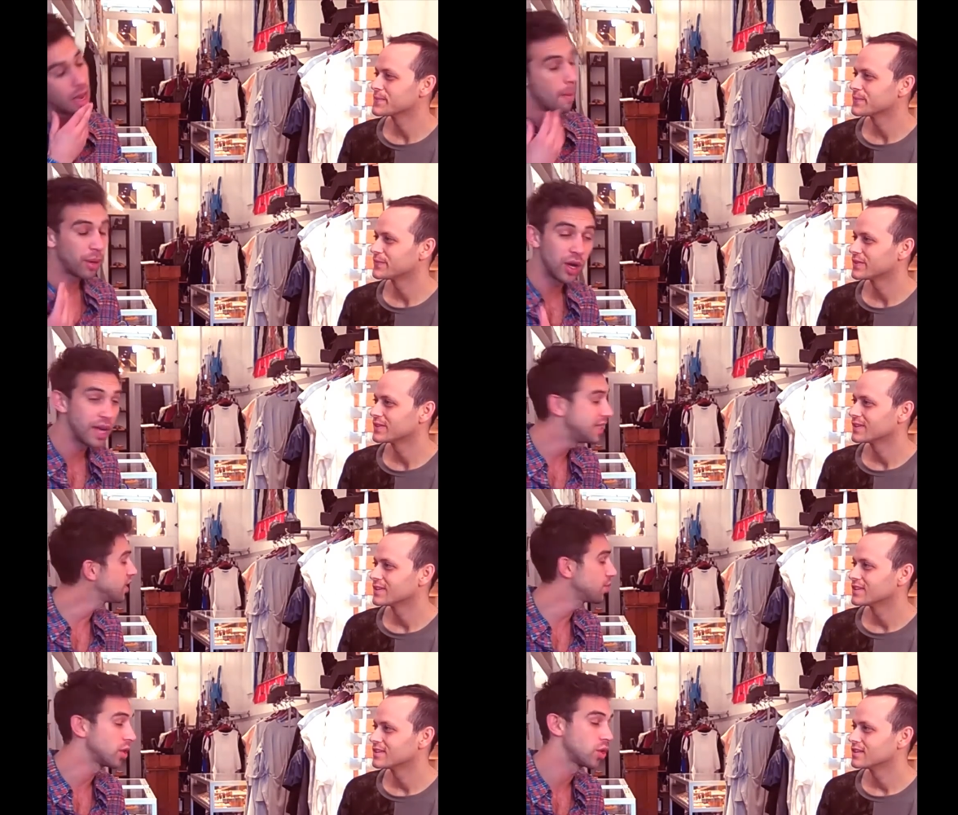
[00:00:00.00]
Speaker 1: like, but her
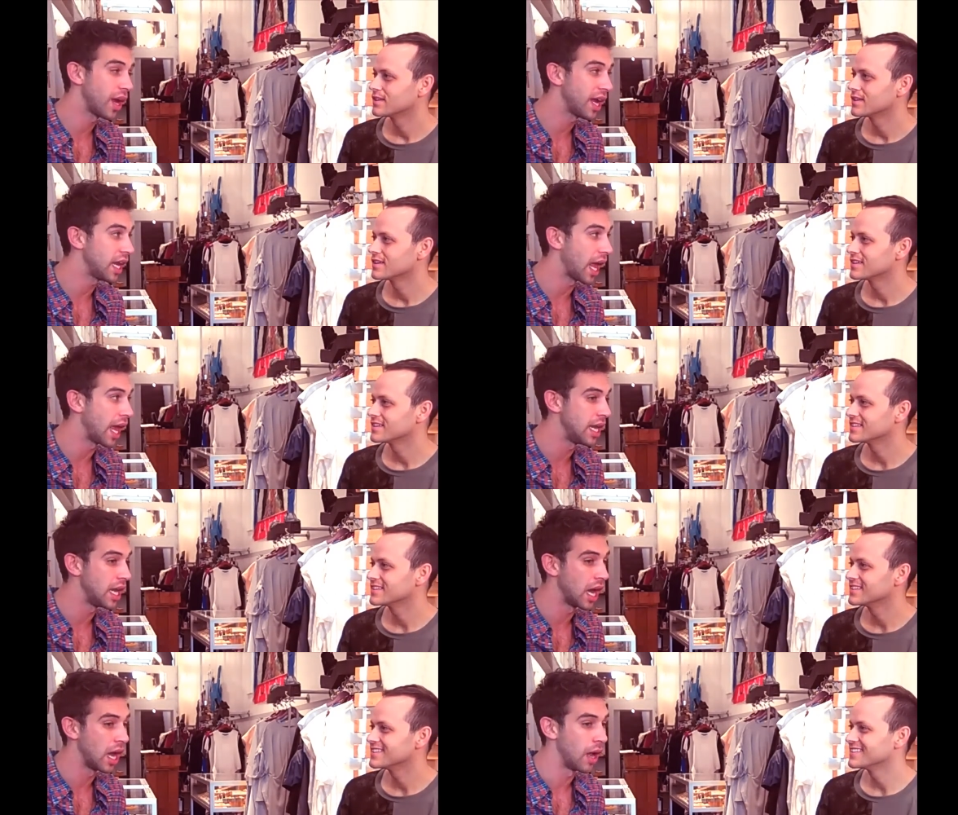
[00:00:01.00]
ideas were great,
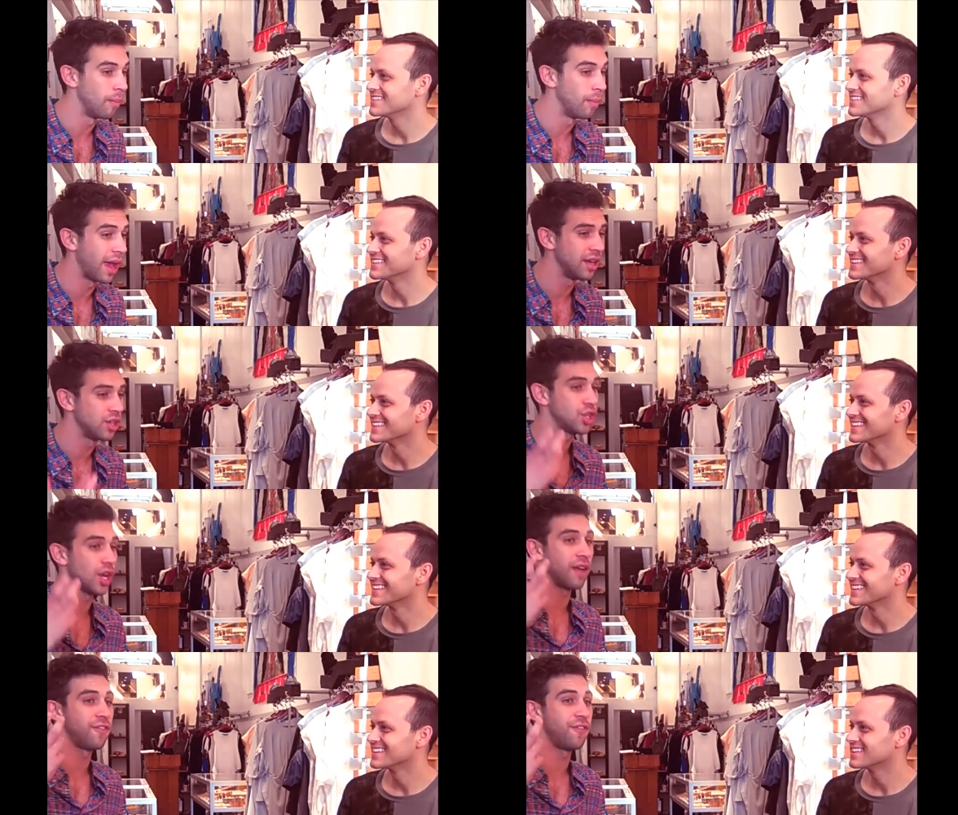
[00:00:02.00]
and um, and she,
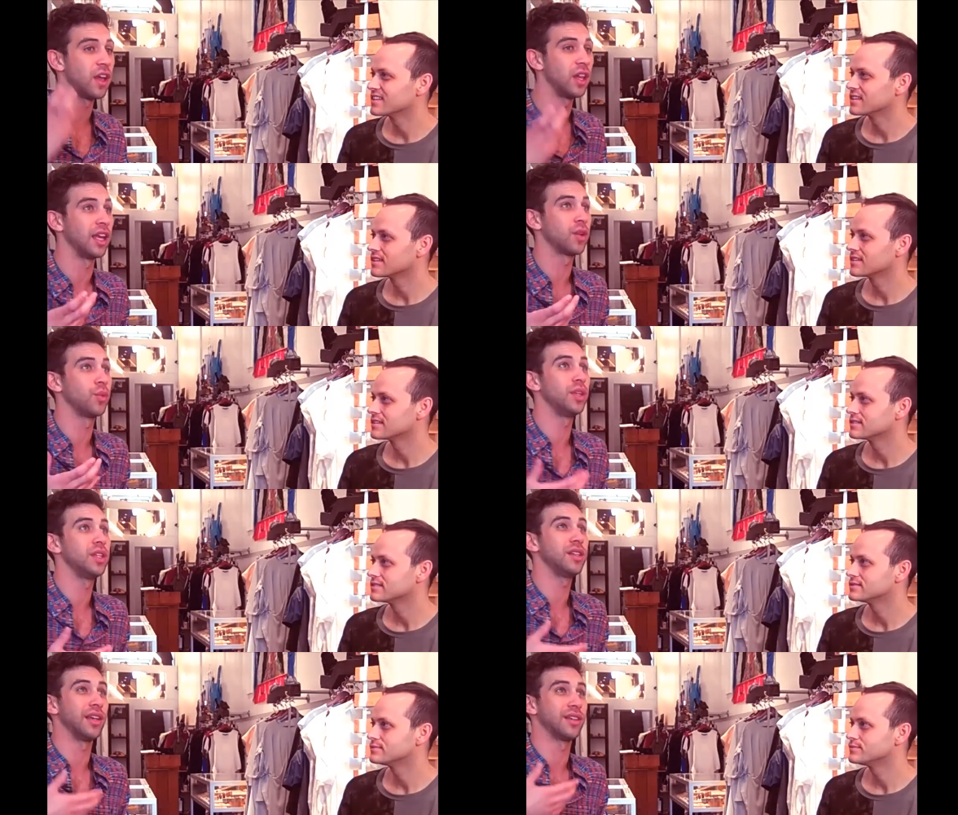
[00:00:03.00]
I felt like
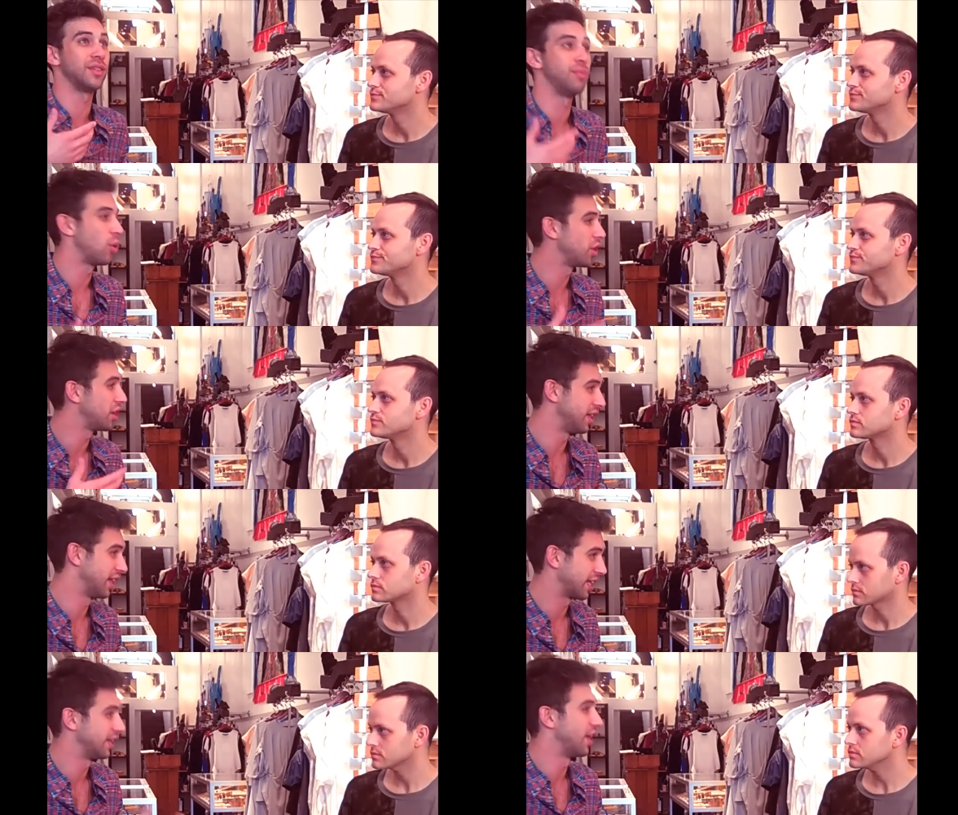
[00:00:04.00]
really like supported and
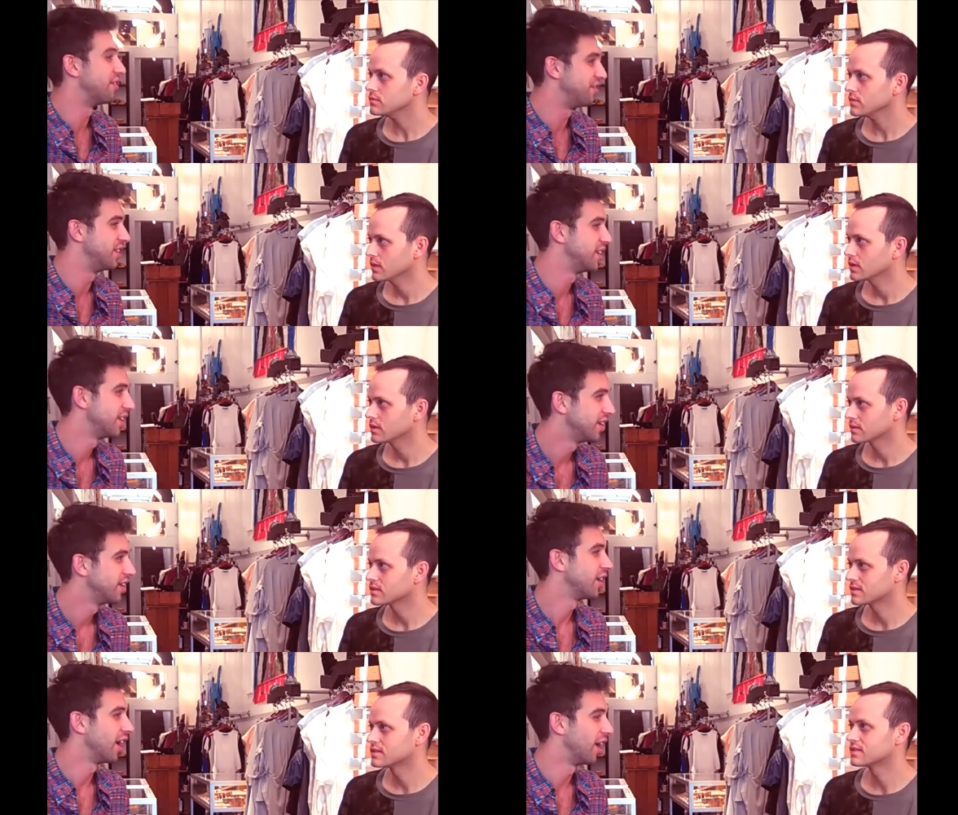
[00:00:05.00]
like loved
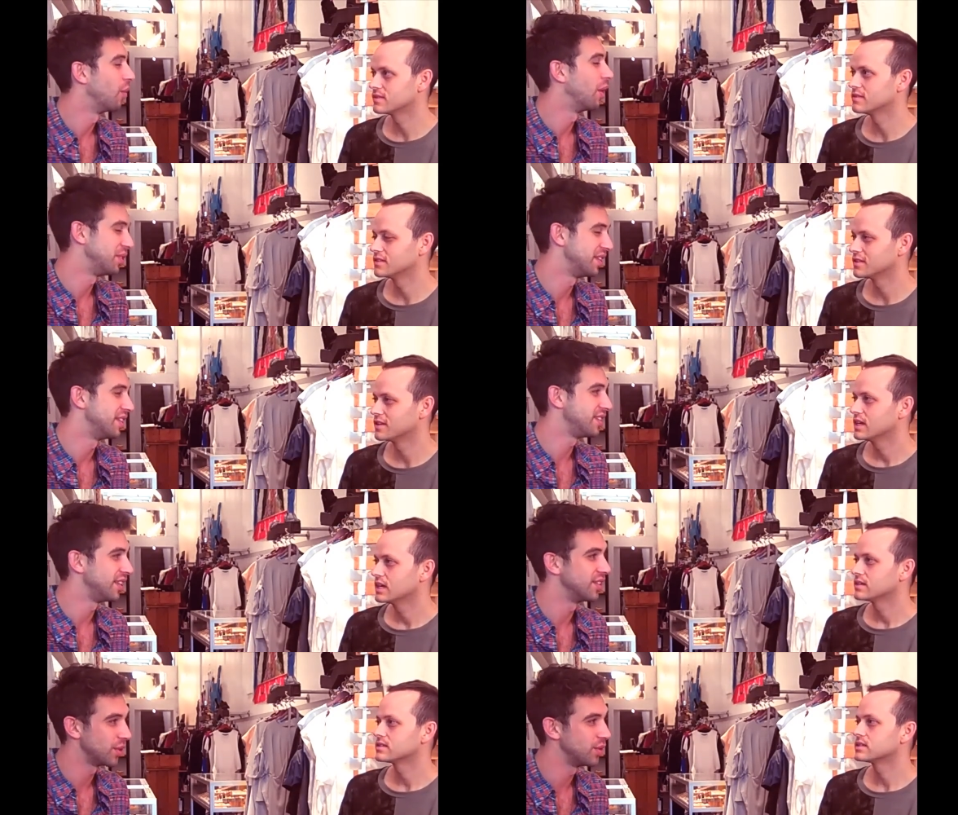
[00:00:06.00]
Speaker 2: uh, while we did the
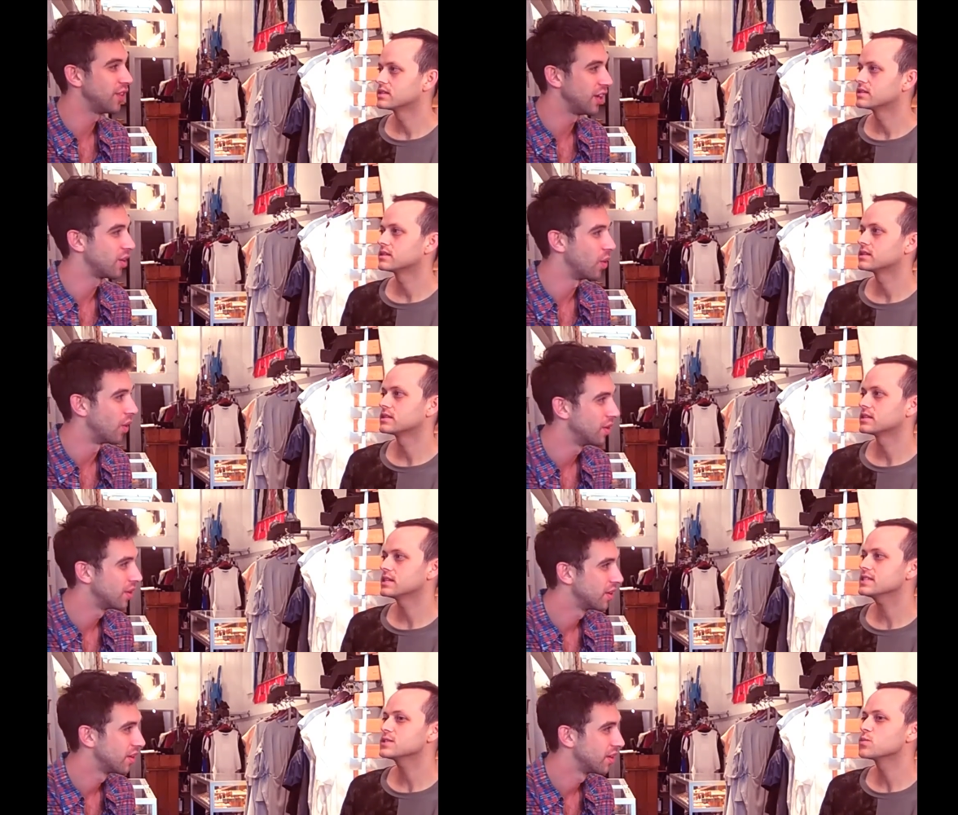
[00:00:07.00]
scene. So it was very cool.
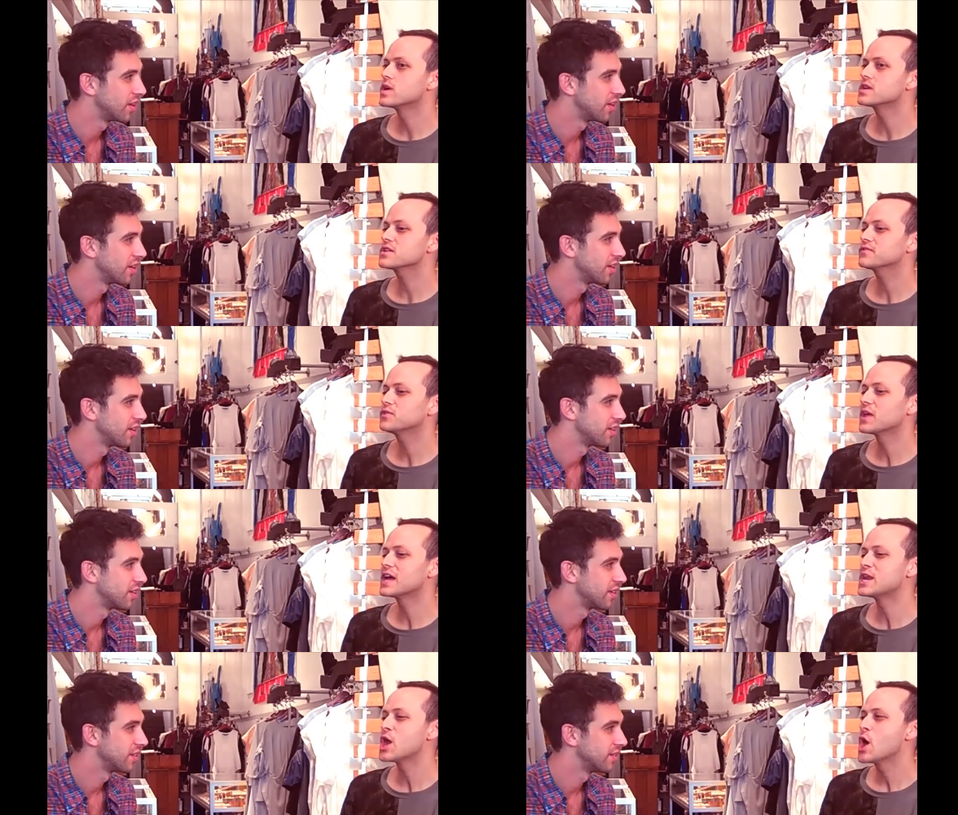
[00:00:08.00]
That's wonderful.
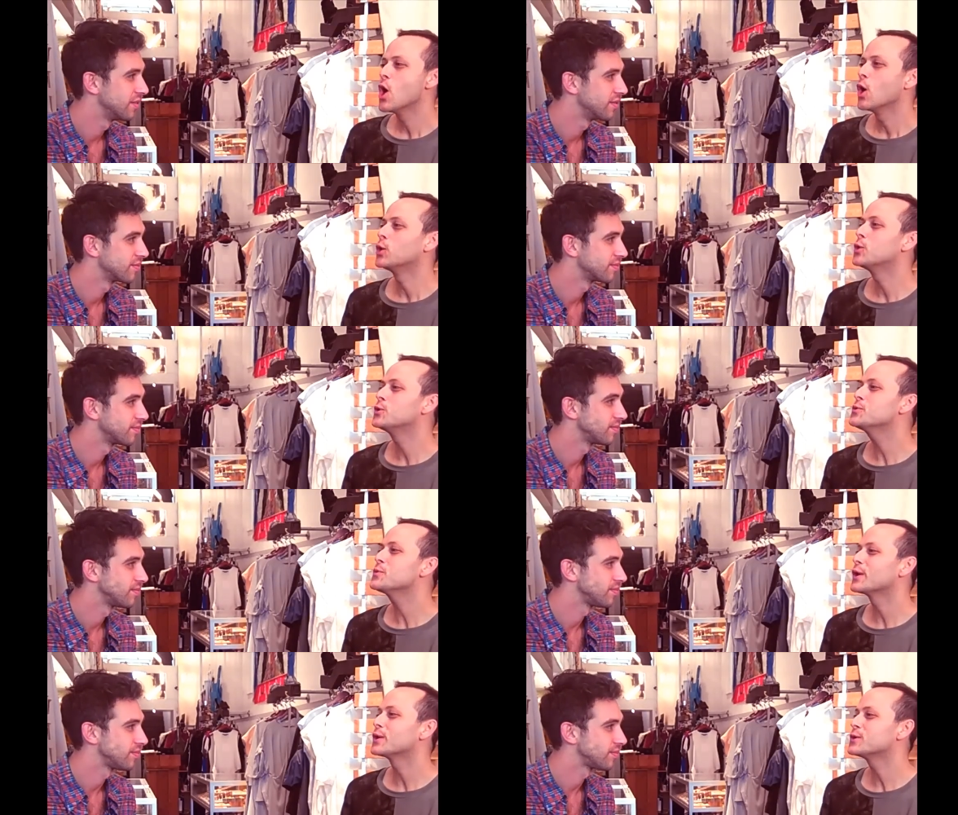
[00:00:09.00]
And who
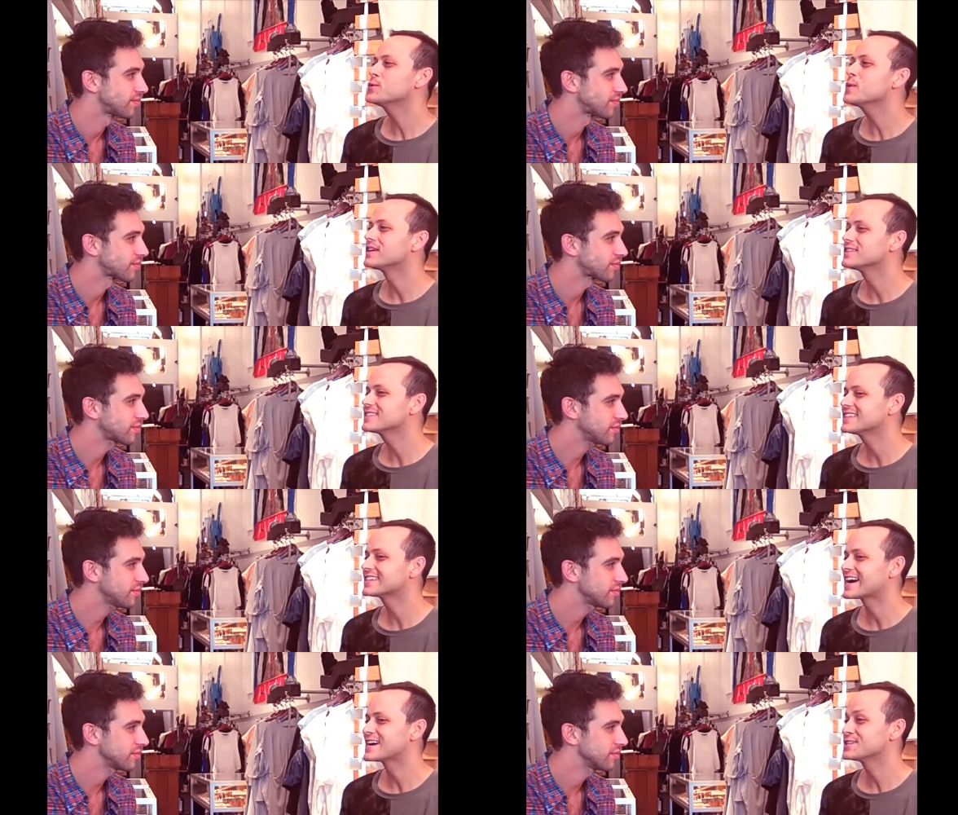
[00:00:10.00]
who else in the
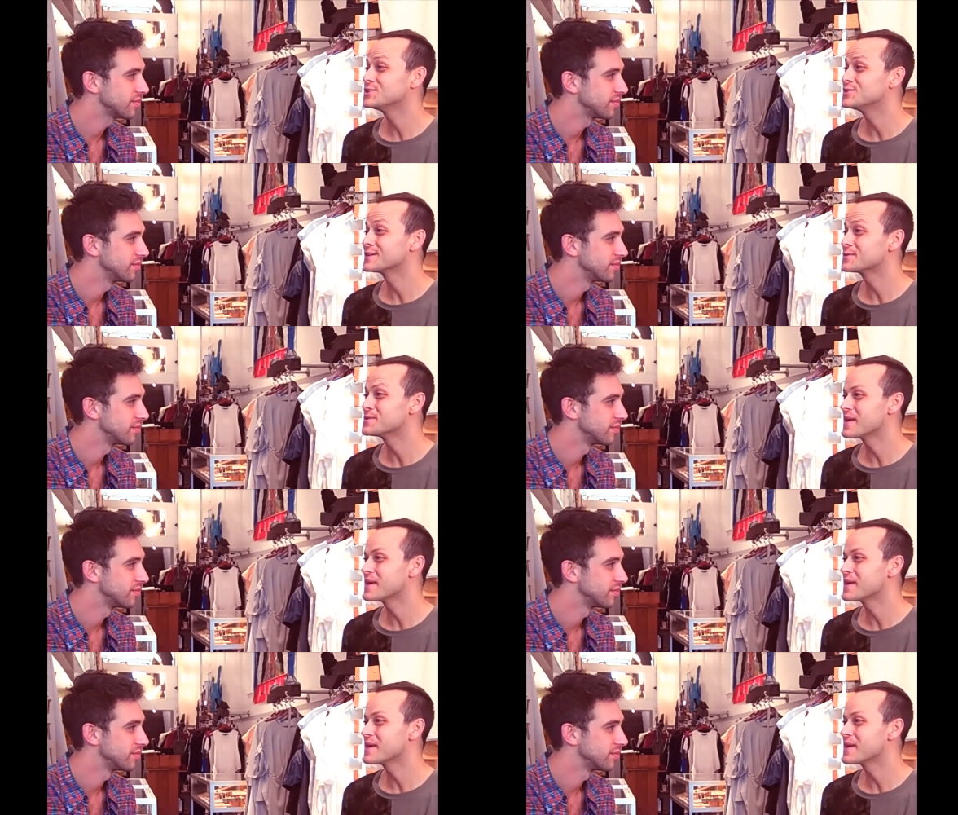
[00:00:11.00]
cast do you think would